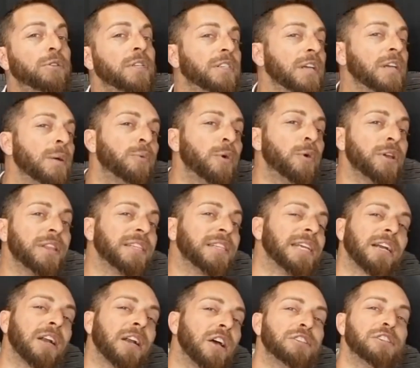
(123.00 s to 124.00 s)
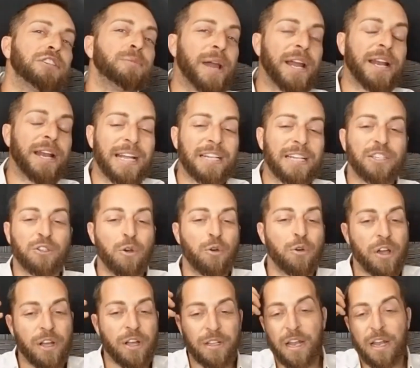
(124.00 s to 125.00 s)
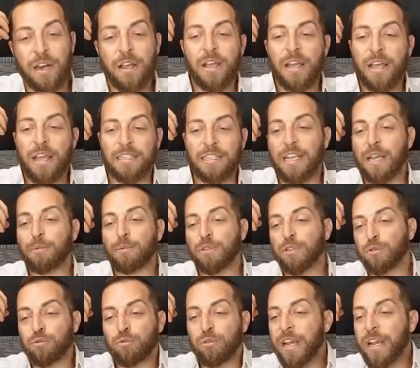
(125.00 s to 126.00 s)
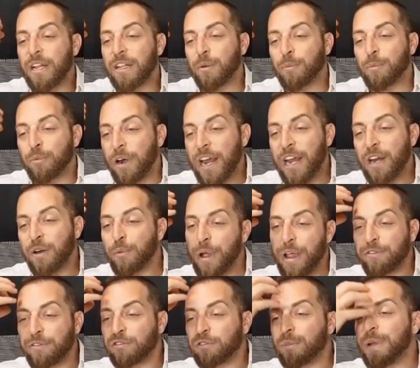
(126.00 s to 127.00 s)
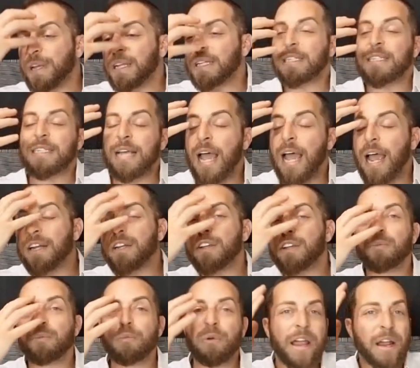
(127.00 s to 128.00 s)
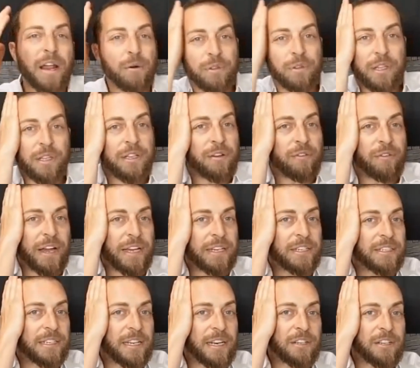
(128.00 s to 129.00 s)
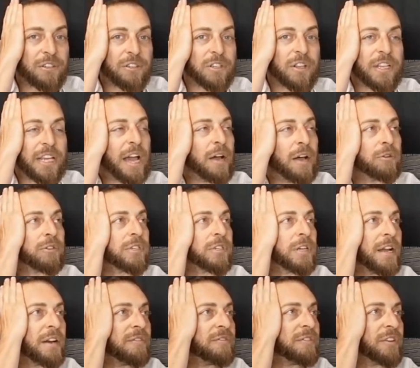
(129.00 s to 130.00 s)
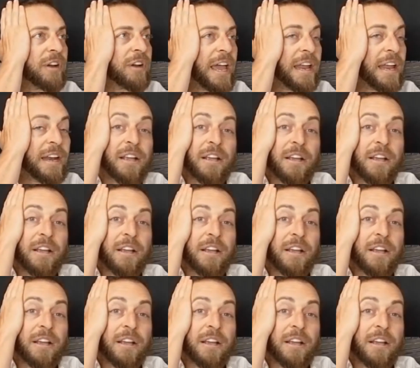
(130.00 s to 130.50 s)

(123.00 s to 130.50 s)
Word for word: At some point, the technology might get so good that it's able to read the brain waves from inside your brain with a device sitting just on the outside of your head